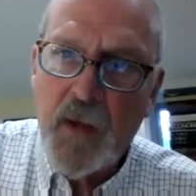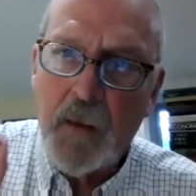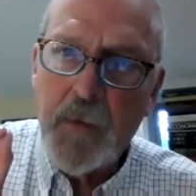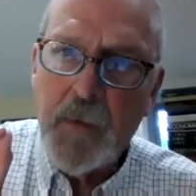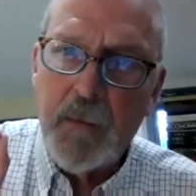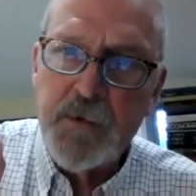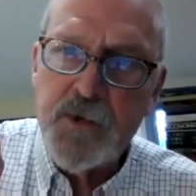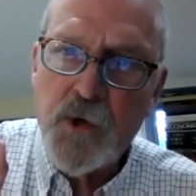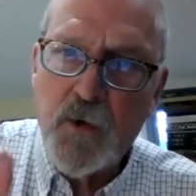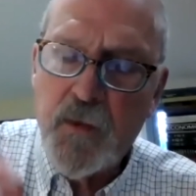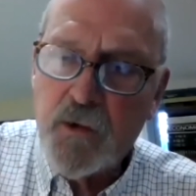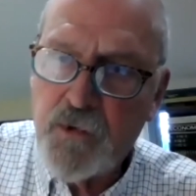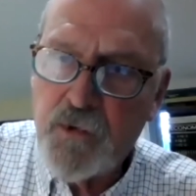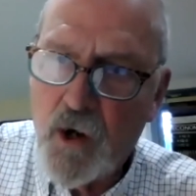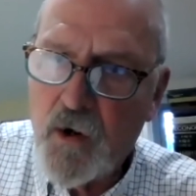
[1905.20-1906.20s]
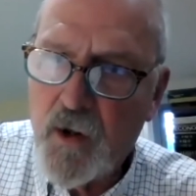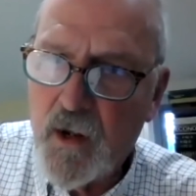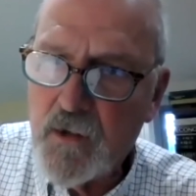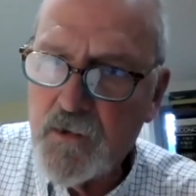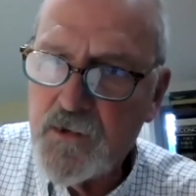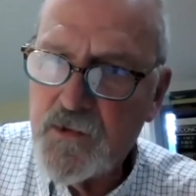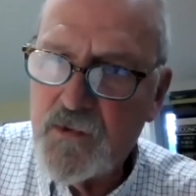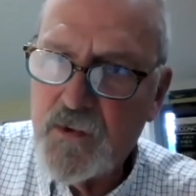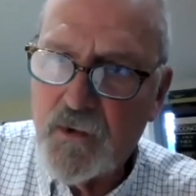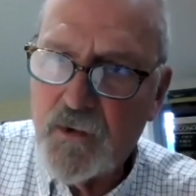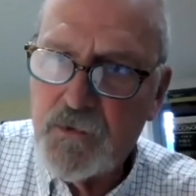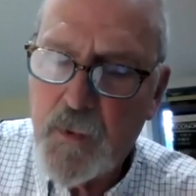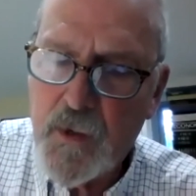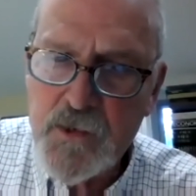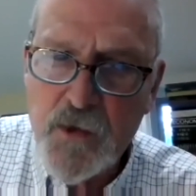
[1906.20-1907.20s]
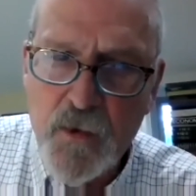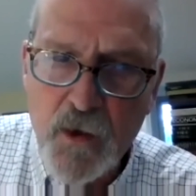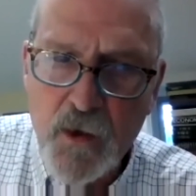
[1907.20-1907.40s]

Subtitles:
I'm sure this audience, especially